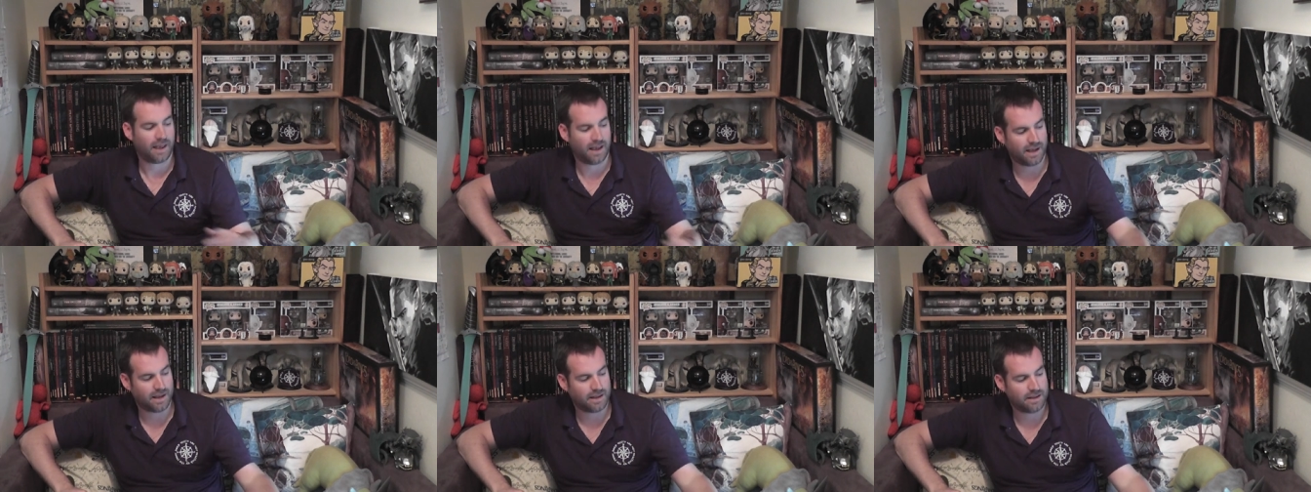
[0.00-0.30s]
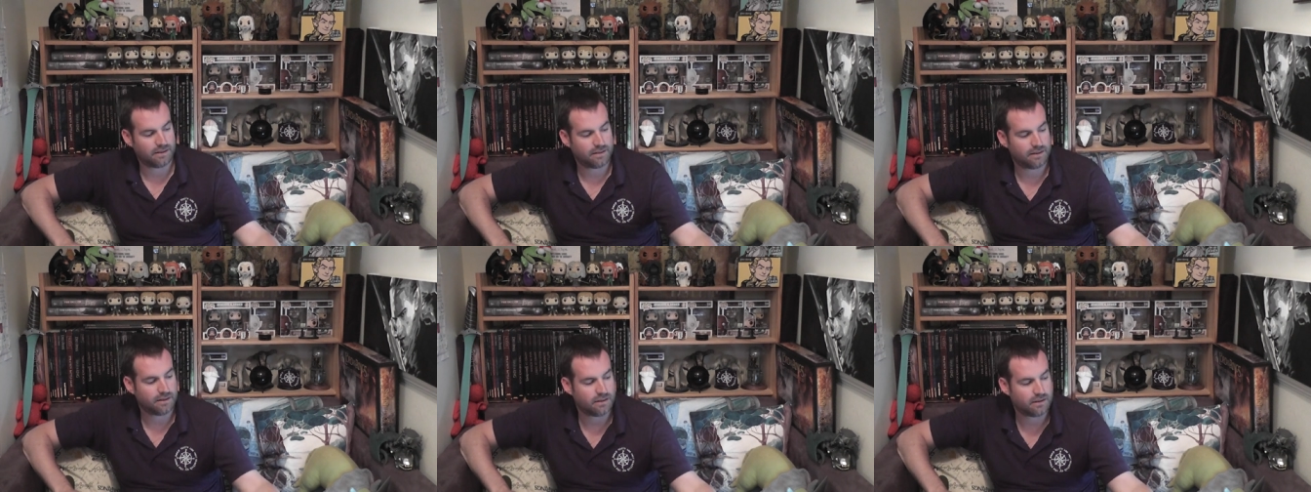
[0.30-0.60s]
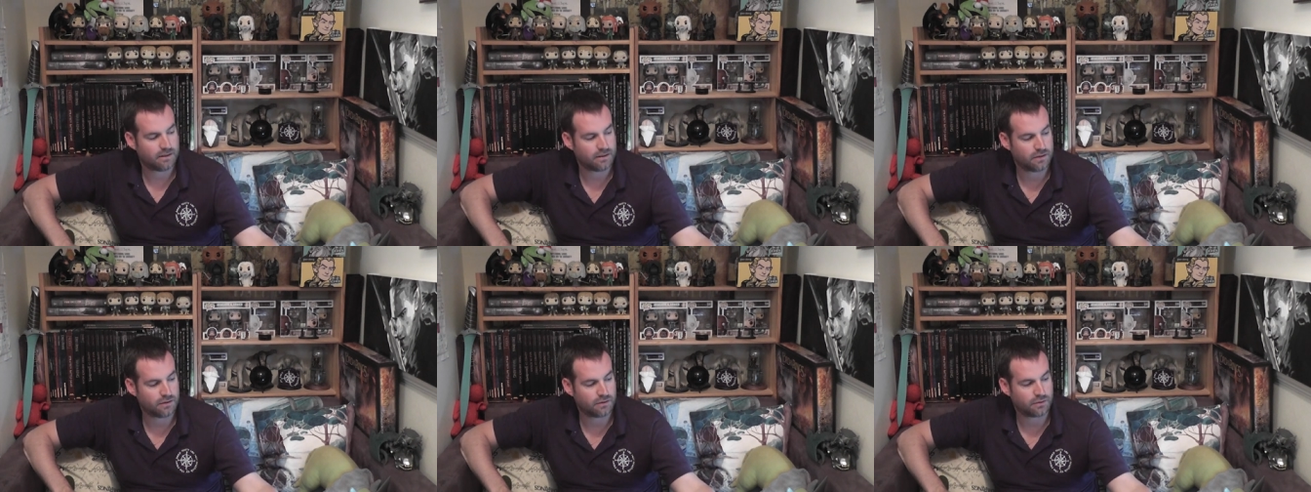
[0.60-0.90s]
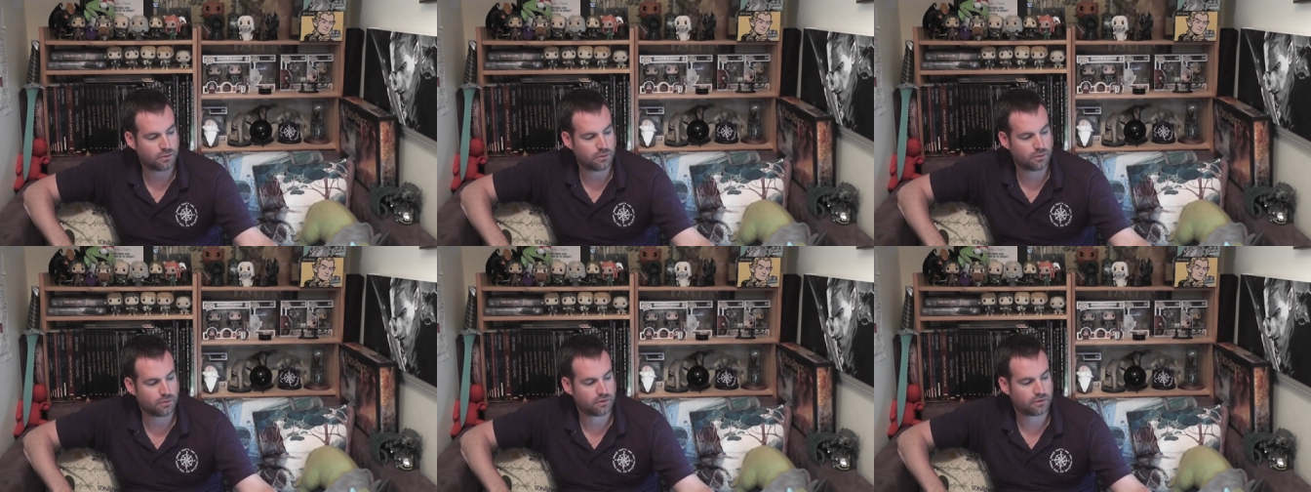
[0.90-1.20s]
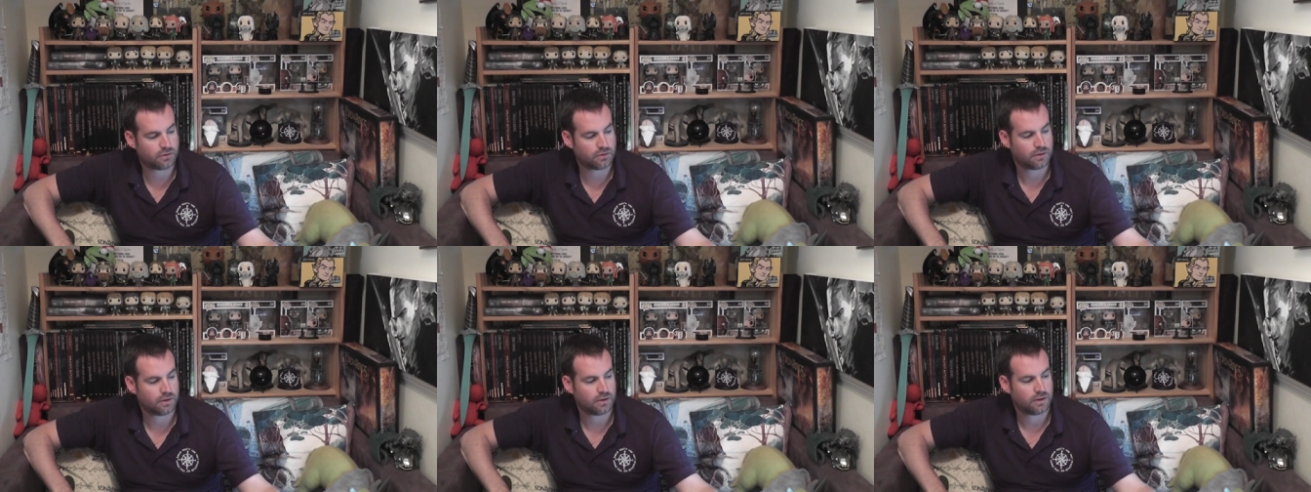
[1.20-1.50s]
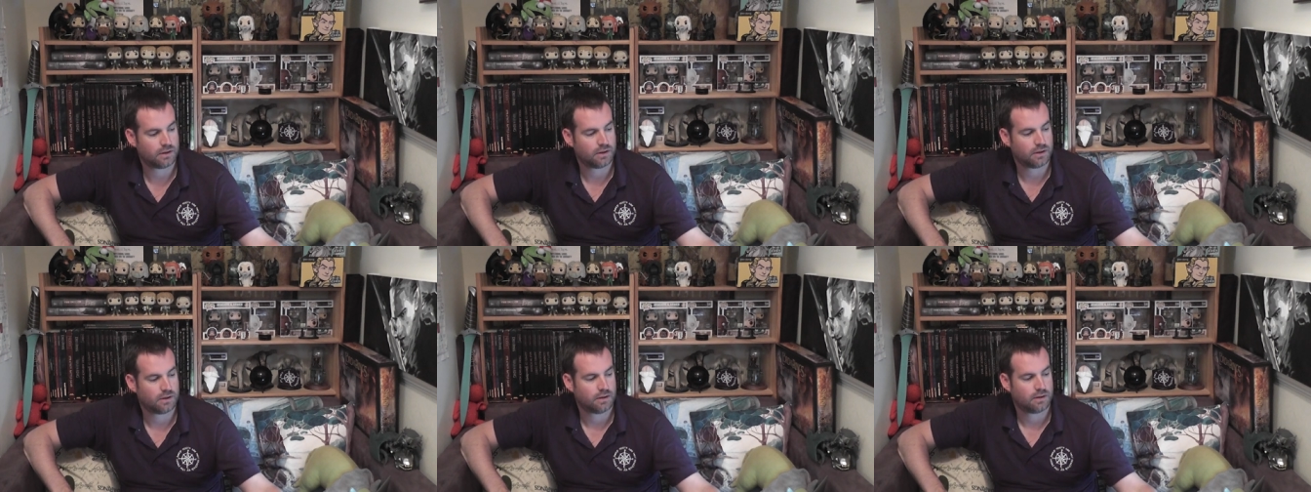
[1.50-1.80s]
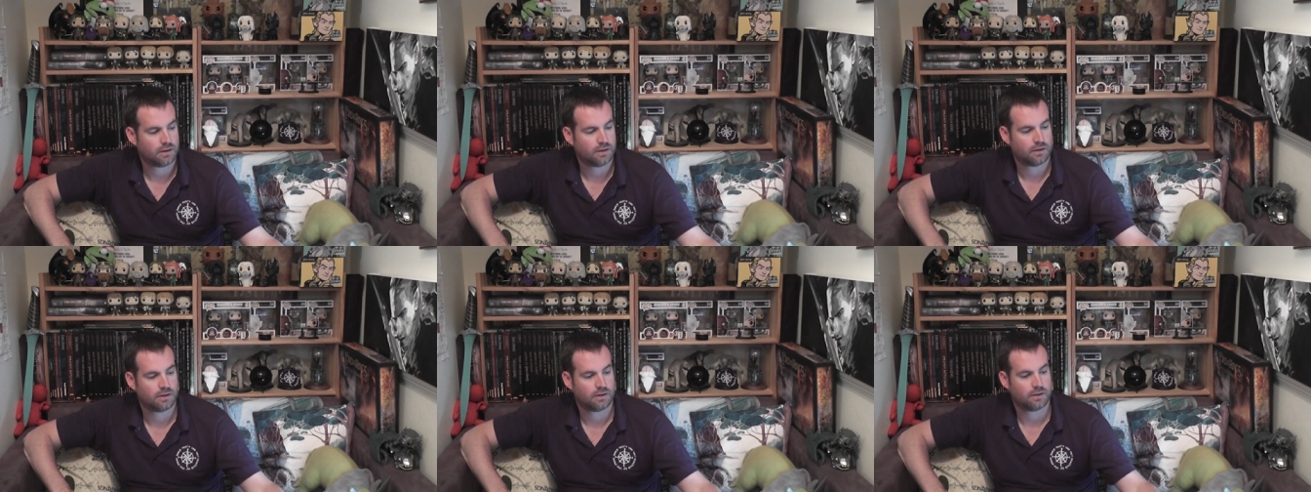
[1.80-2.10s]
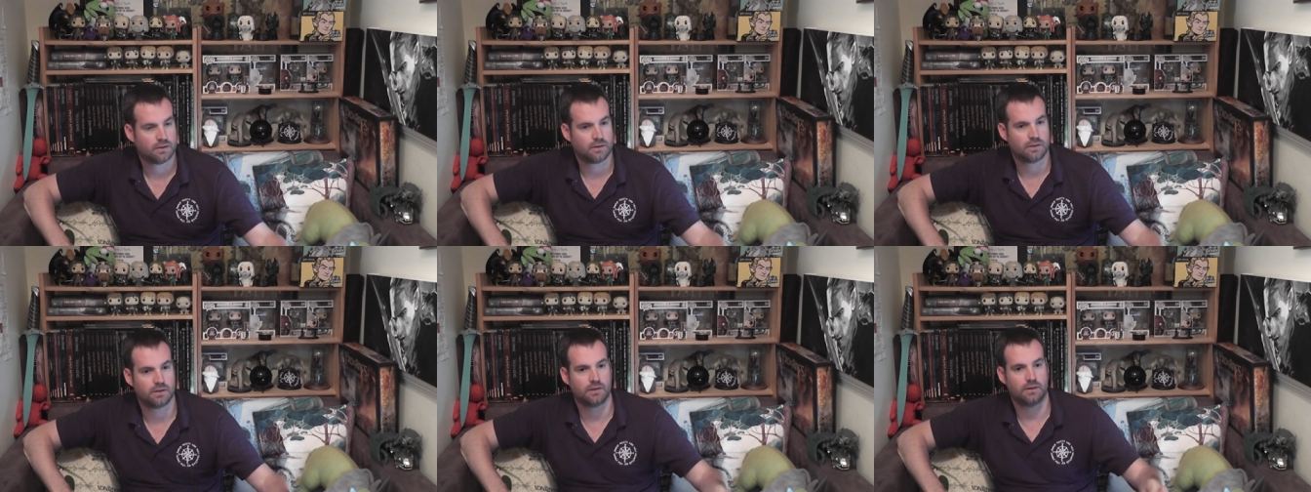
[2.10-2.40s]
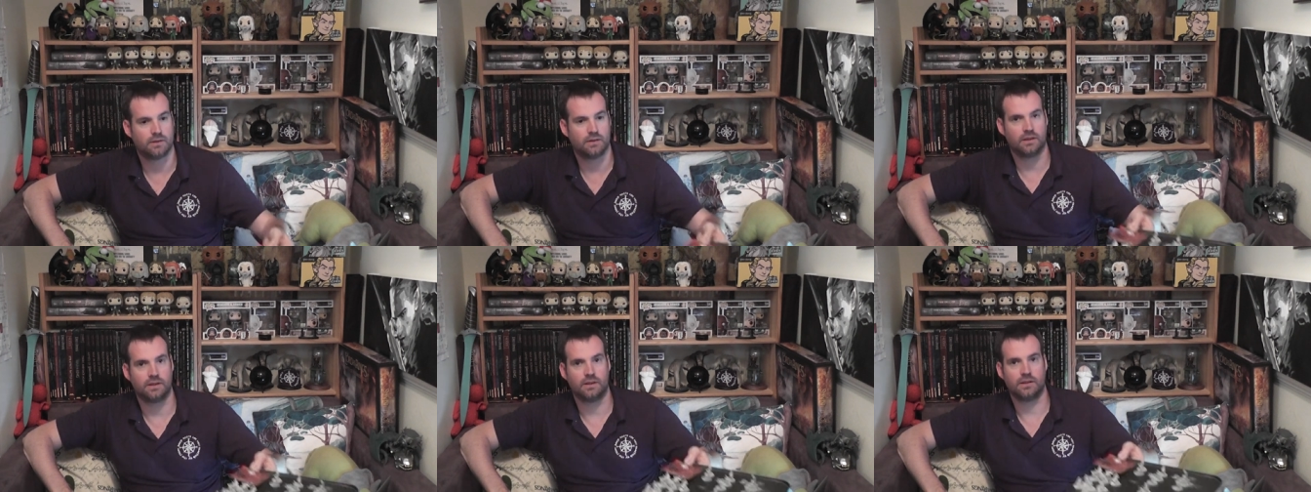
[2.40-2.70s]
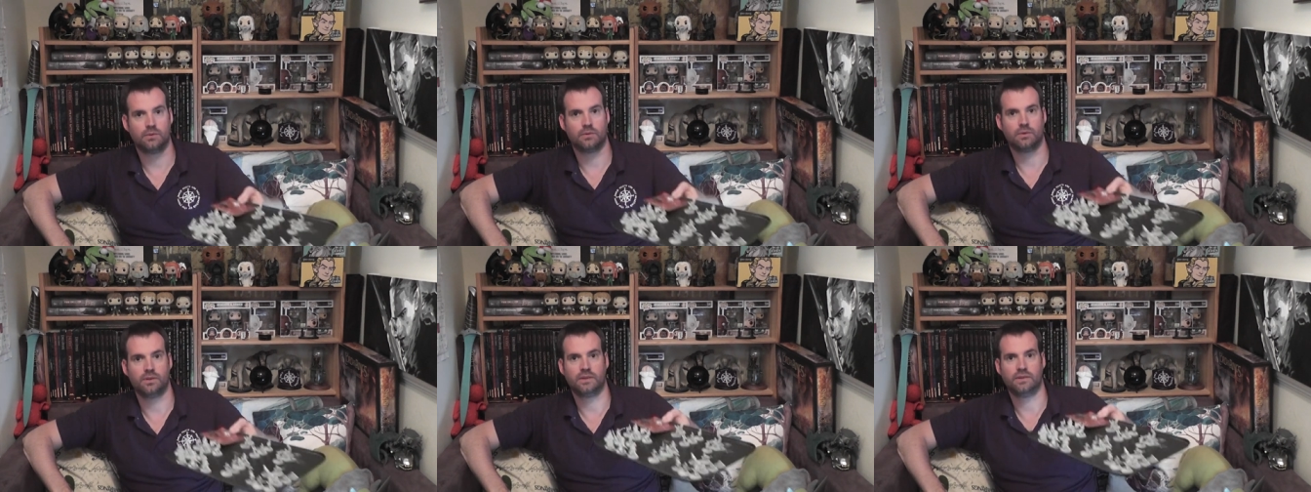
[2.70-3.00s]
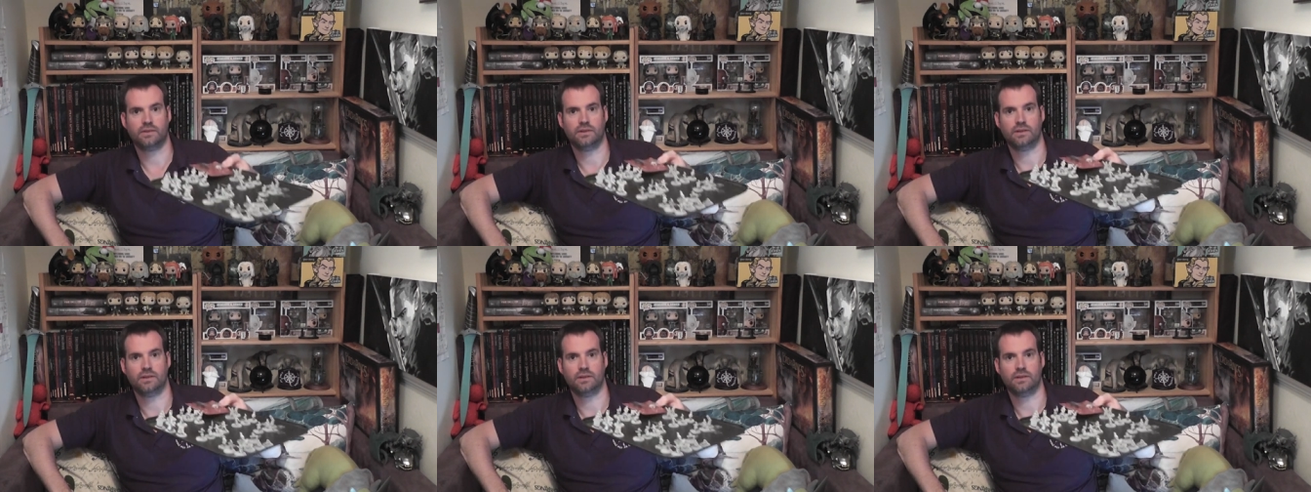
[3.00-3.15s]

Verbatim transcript: And, of course, I did all this